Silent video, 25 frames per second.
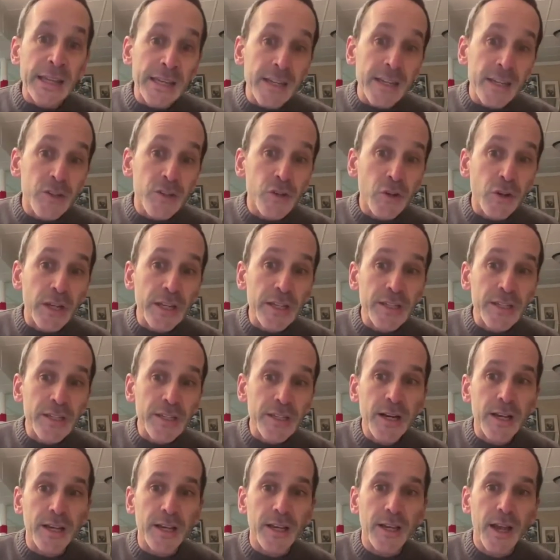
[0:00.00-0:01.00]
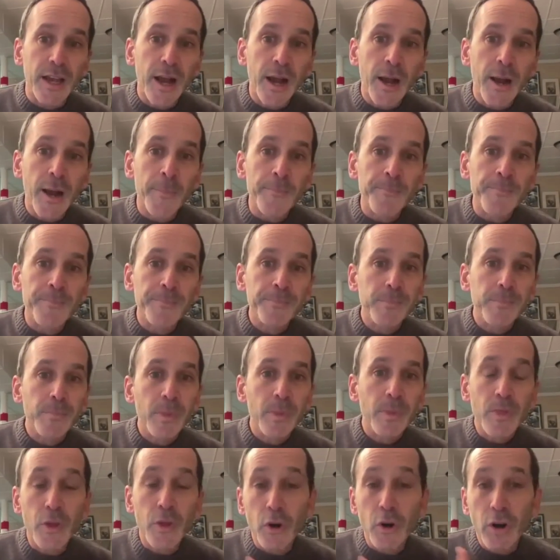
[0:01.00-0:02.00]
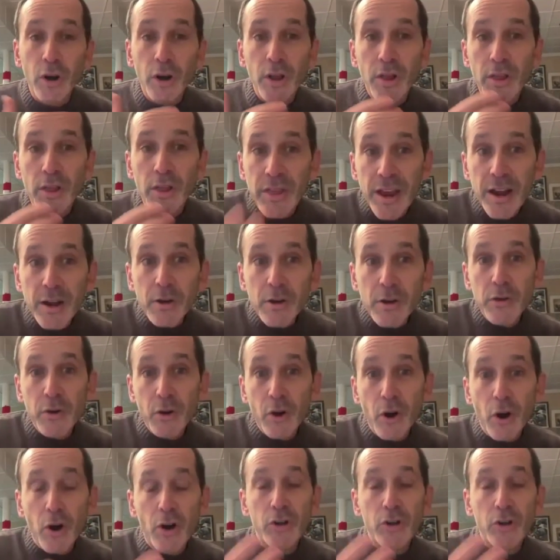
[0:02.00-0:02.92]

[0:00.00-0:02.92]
in Eastern Kentucky. There